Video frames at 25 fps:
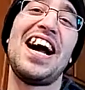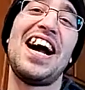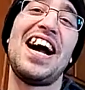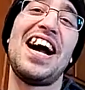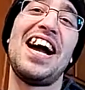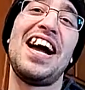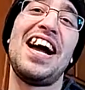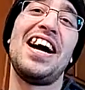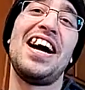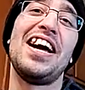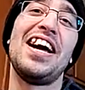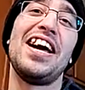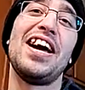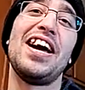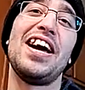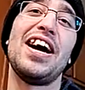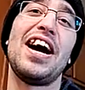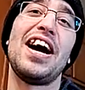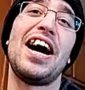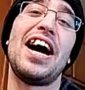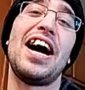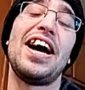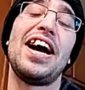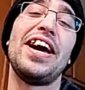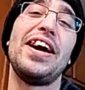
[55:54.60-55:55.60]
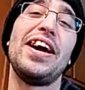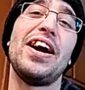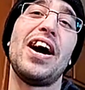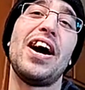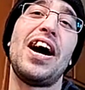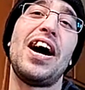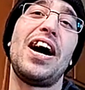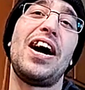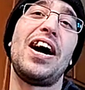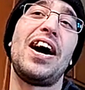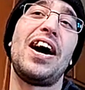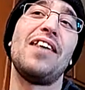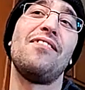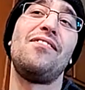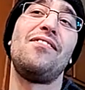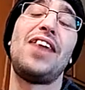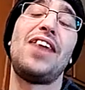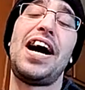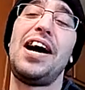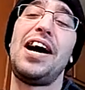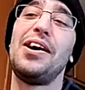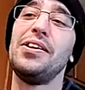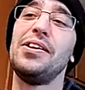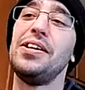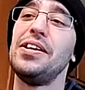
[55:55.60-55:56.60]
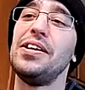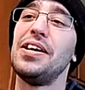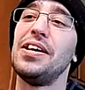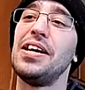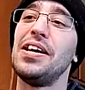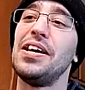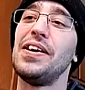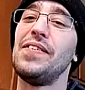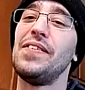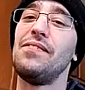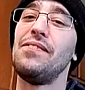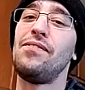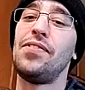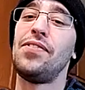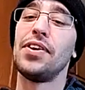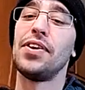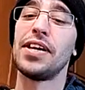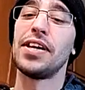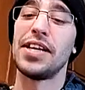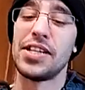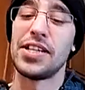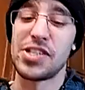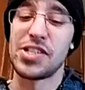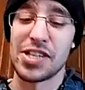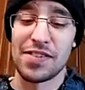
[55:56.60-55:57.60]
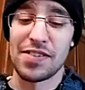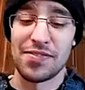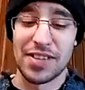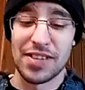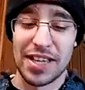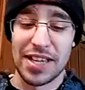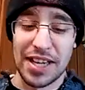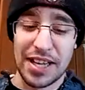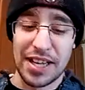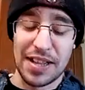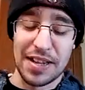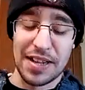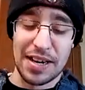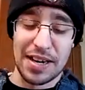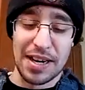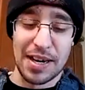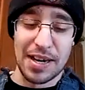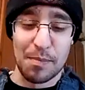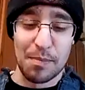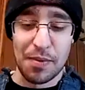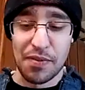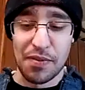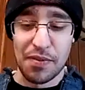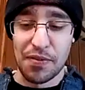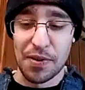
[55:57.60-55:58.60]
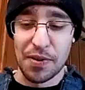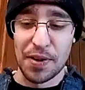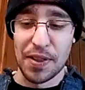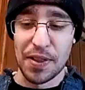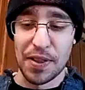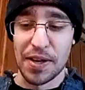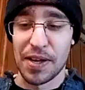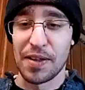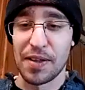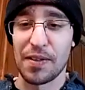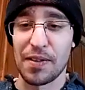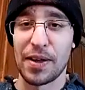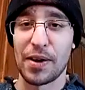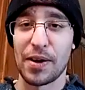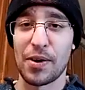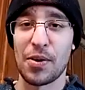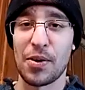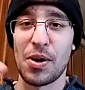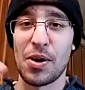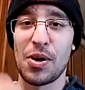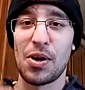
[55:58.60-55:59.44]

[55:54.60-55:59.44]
I found footage of like before the like